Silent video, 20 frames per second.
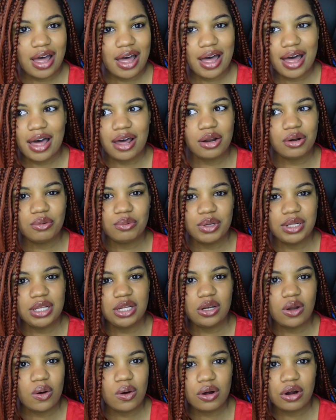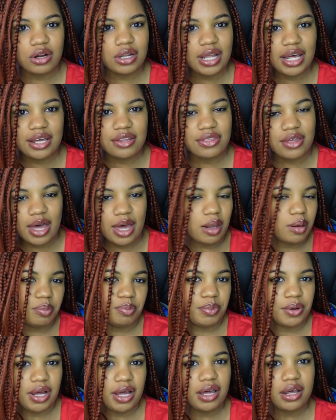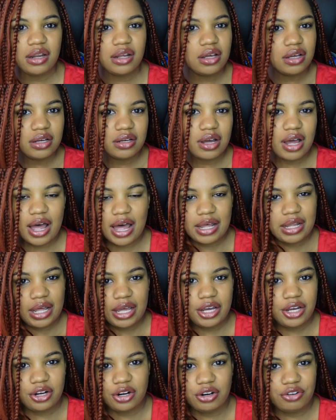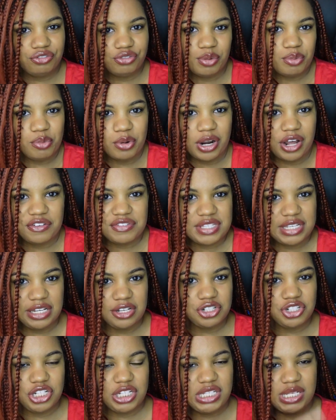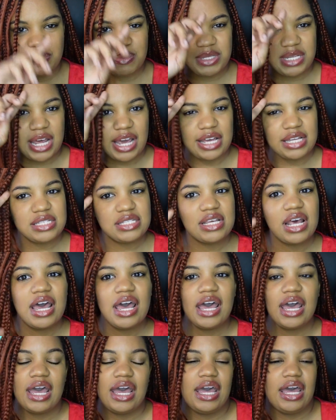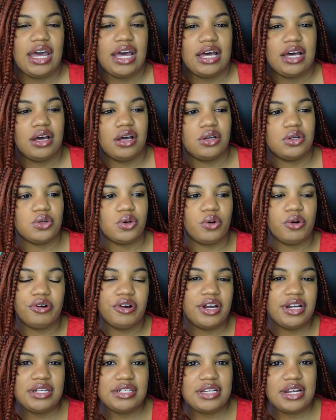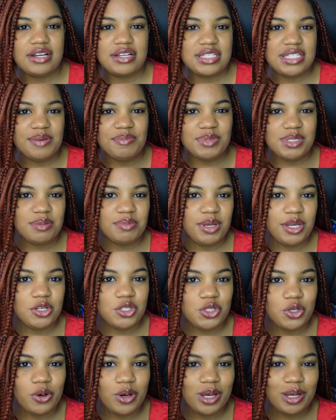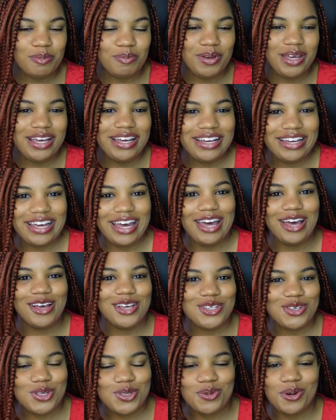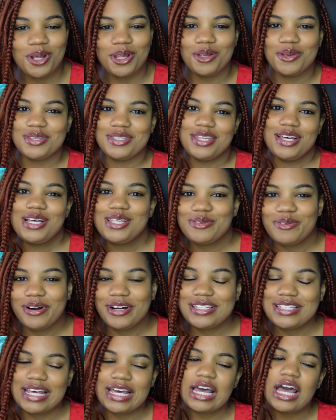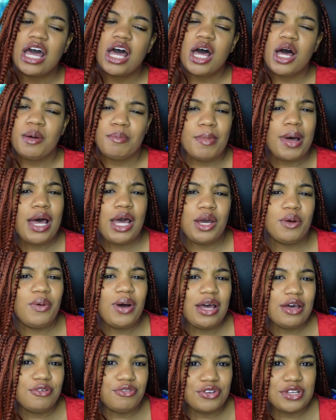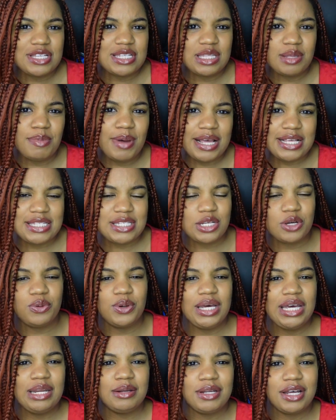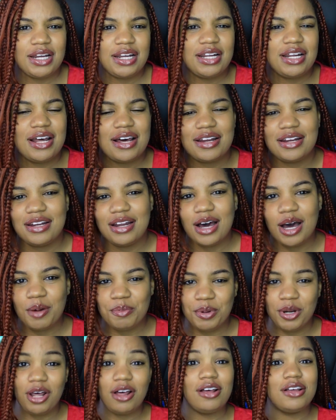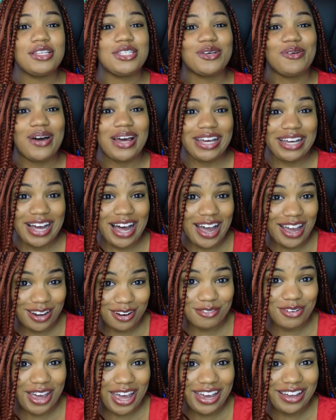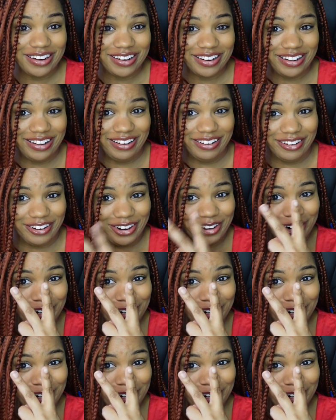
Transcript: I don't really know her like that, but I like her from what I've seen. She seems nice. And Orin didn't seem to be enjoying being king. So it's one of those things where it's like, my wife is the best queen, da da da da da. But also, I kind of hate it here.